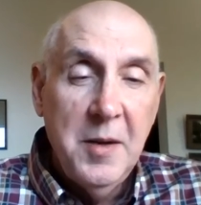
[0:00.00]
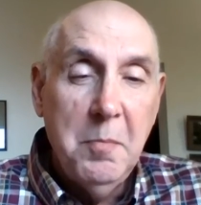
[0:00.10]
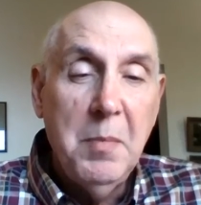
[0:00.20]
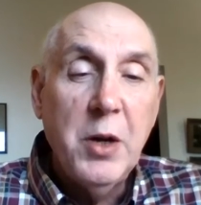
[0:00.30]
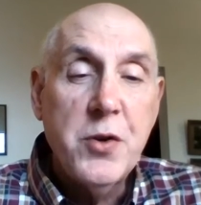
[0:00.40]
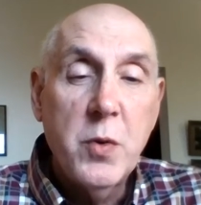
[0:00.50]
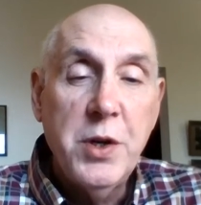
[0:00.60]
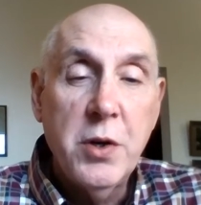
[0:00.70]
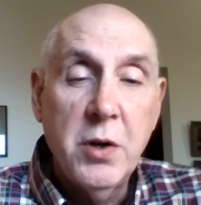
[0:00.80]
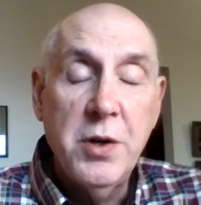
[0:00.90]
Mounce
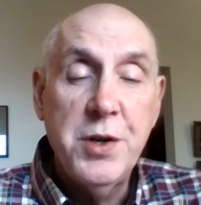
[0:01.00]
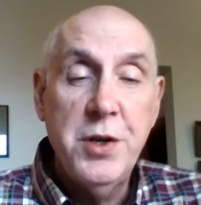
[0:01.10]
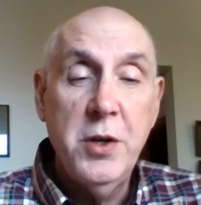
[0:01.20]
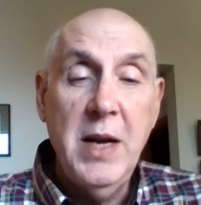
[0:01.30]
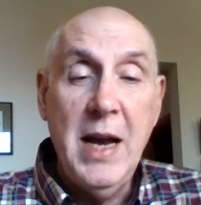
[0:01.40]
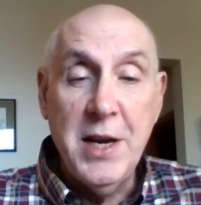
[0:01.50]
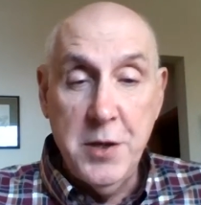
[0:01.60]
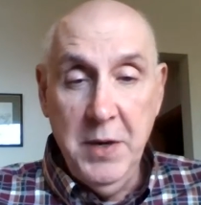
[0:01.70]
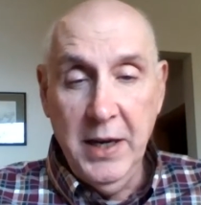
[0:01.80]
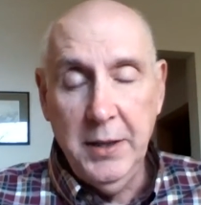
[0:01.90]
returns to
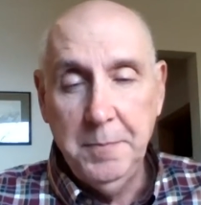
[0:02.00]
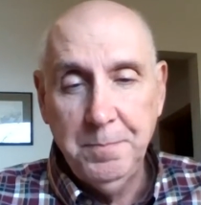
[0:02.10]
aspect.